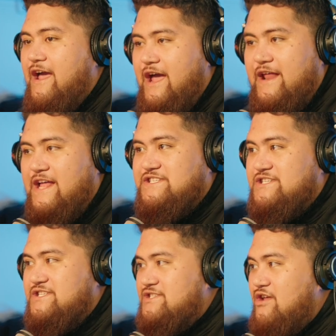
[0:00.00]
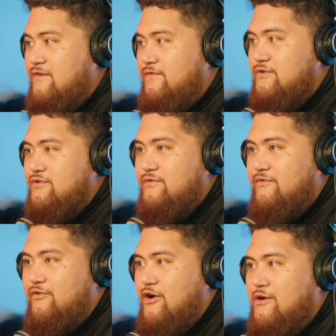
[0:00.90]
And that's just a stock flute
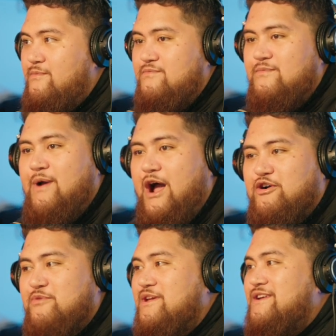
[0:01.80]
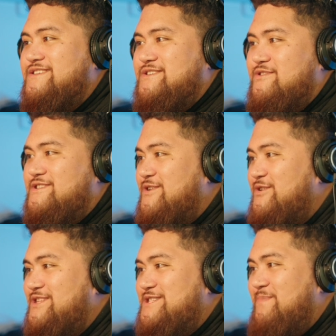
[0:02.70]
from Alchemy. So it's
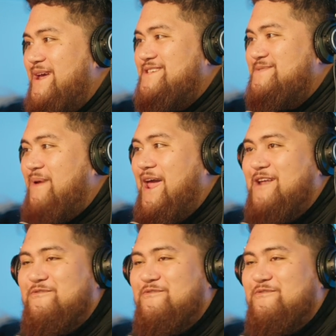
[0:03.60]
called the Space Pan